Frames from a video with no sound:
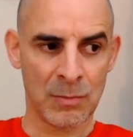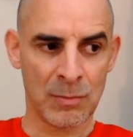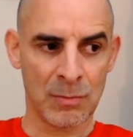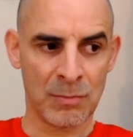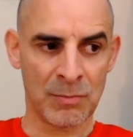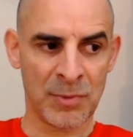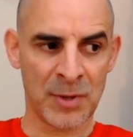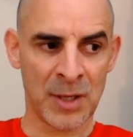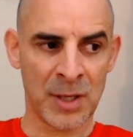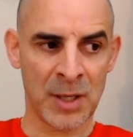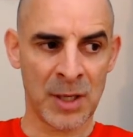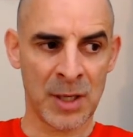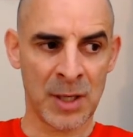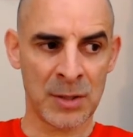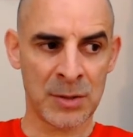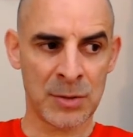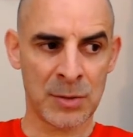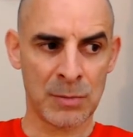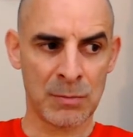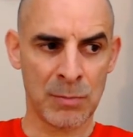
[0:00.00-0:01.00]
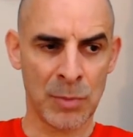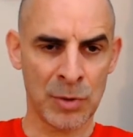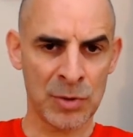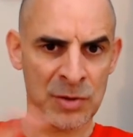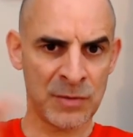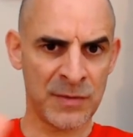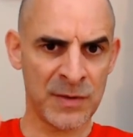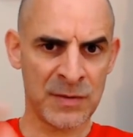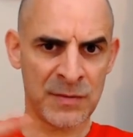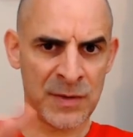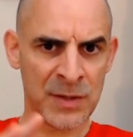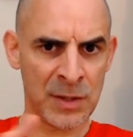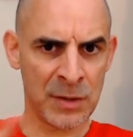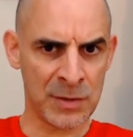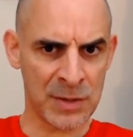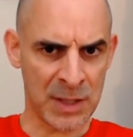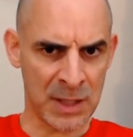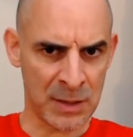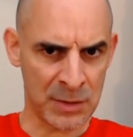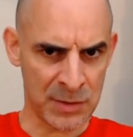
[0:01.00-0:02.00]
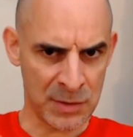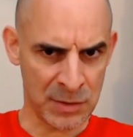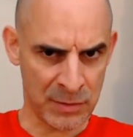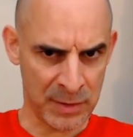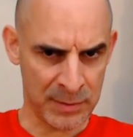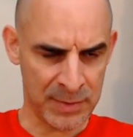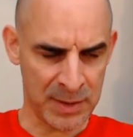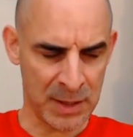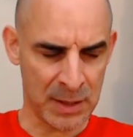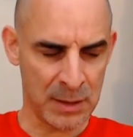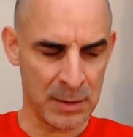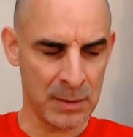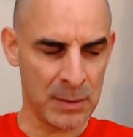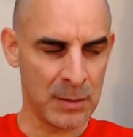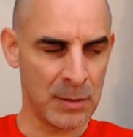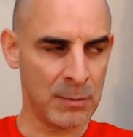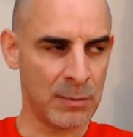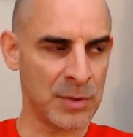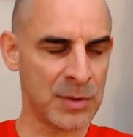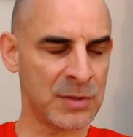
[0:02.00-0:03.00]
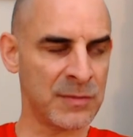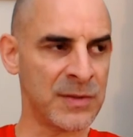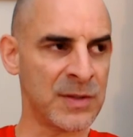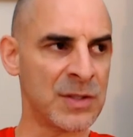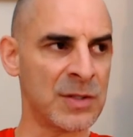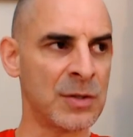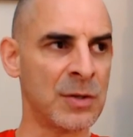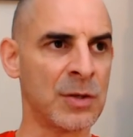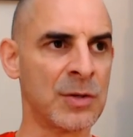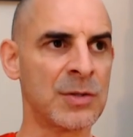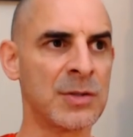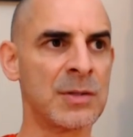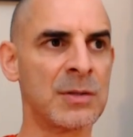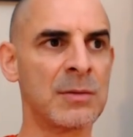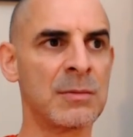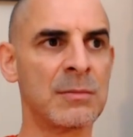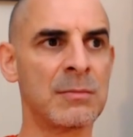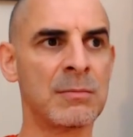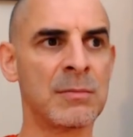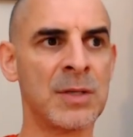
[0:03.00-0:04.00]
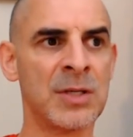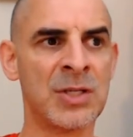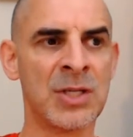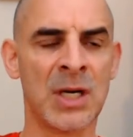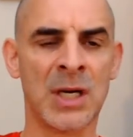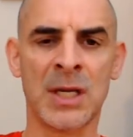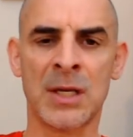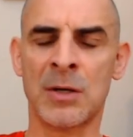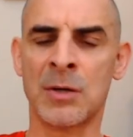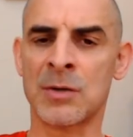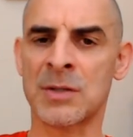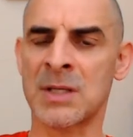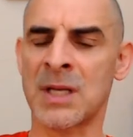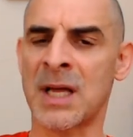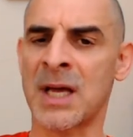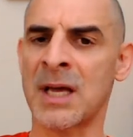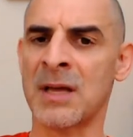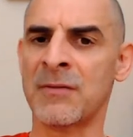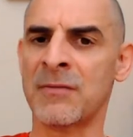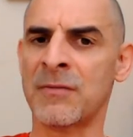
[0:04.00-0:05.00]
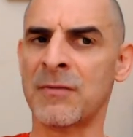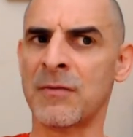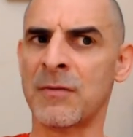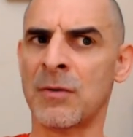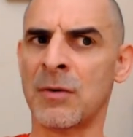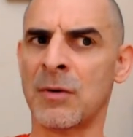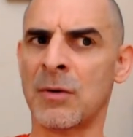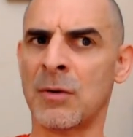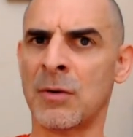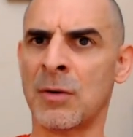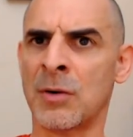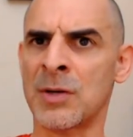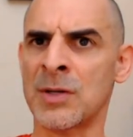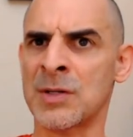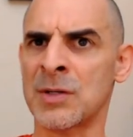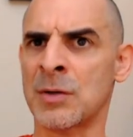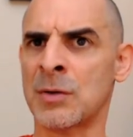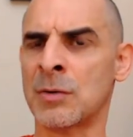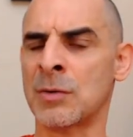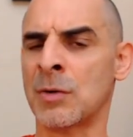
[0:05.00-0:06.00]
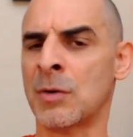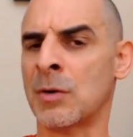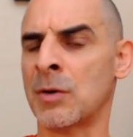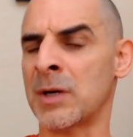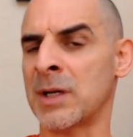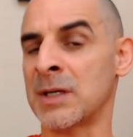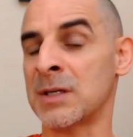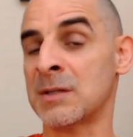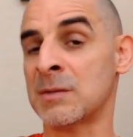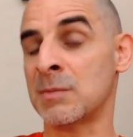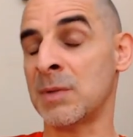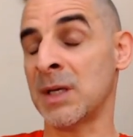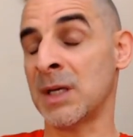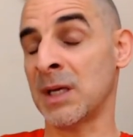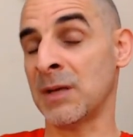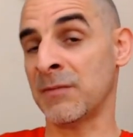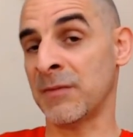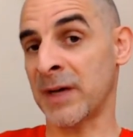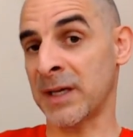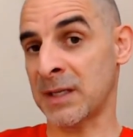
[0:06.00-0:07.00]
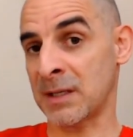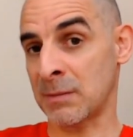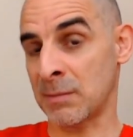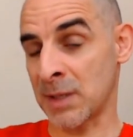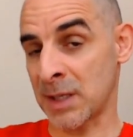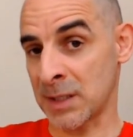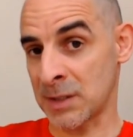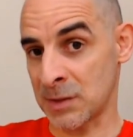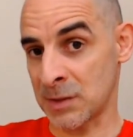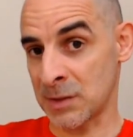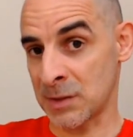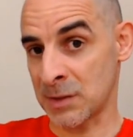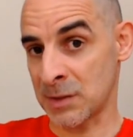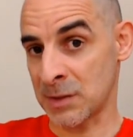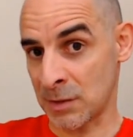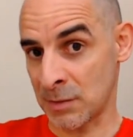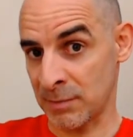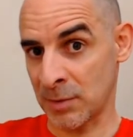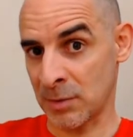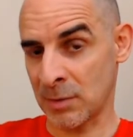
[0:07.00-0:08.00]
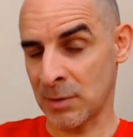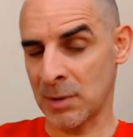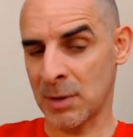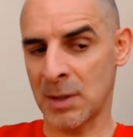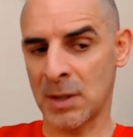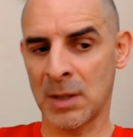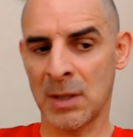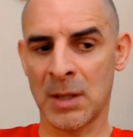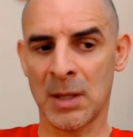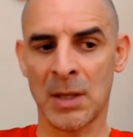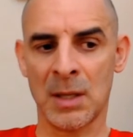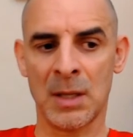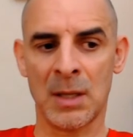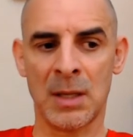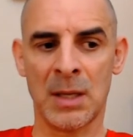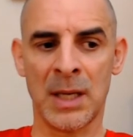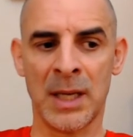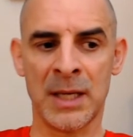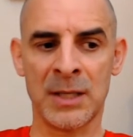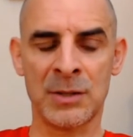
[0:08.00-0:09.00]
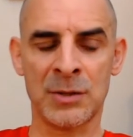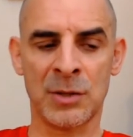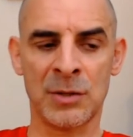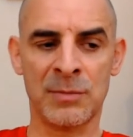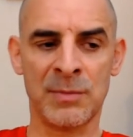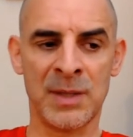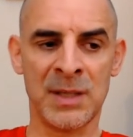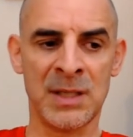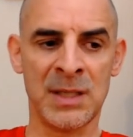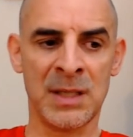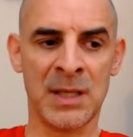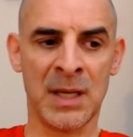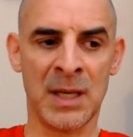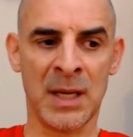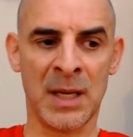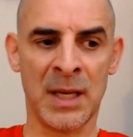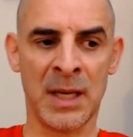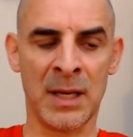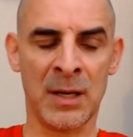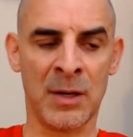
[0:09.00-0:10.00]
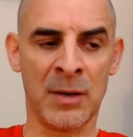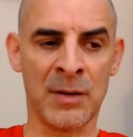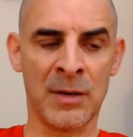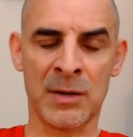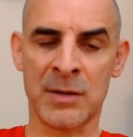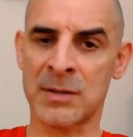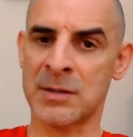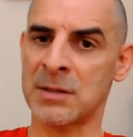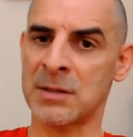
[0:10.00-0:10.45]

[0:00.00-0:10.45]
But most of his videos are not so cryptic, most of his talks. He generally goes live on his own, or he's being invited by certain people like Todd Medina and others.